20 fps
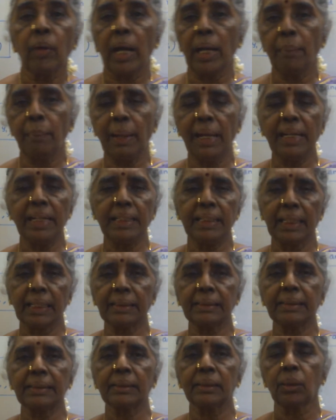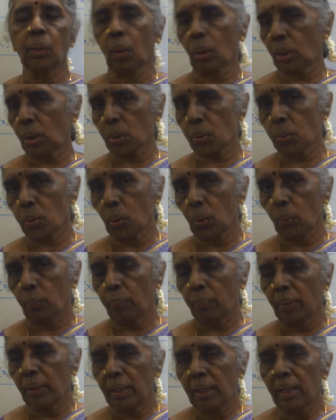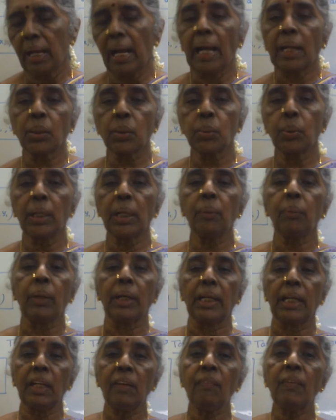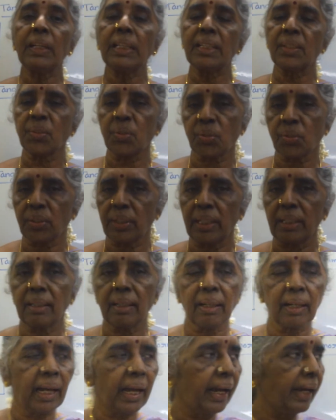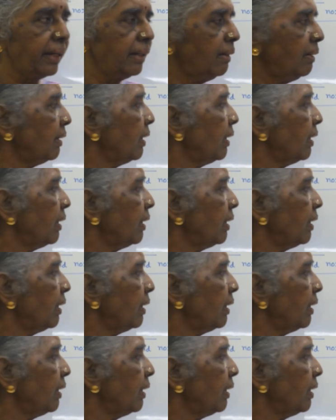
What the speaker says: dx is not the slope. Actually, only for a straight line,